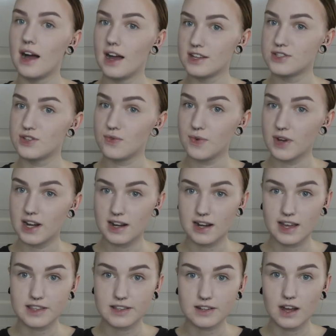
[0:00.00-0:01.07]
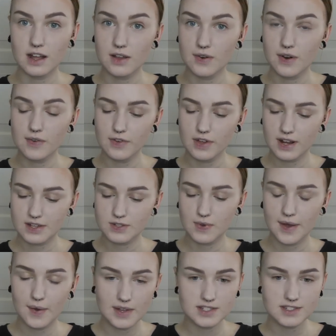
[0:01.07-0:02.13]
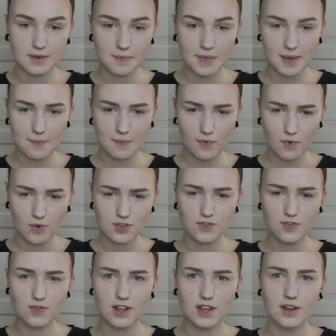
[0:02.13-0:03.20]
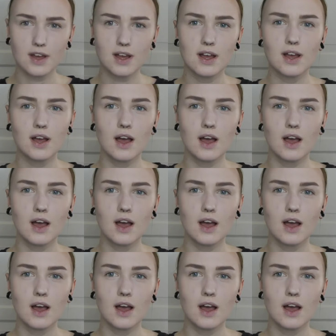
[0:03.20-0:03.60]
I do really like the color of it as well. It's a bit more to the